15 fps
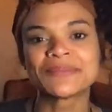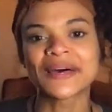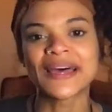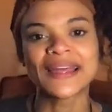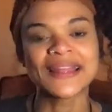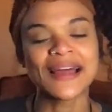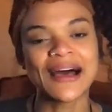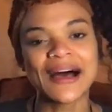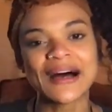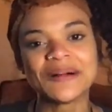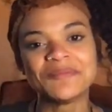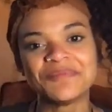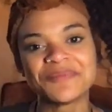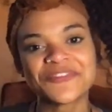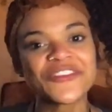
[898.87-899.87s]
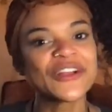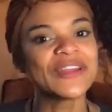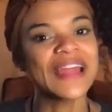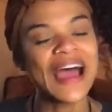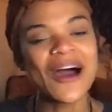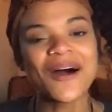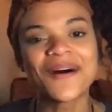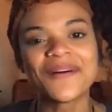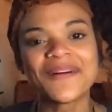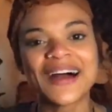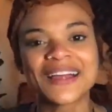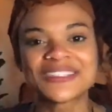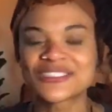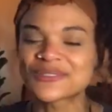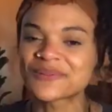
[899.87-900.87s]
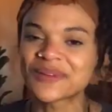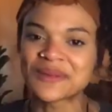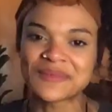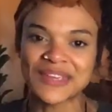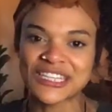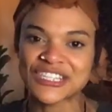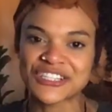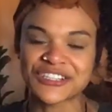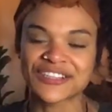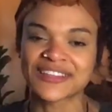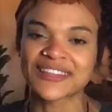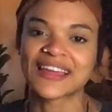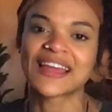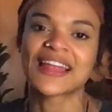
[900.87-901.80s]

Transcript: But for now, I just want to make sure that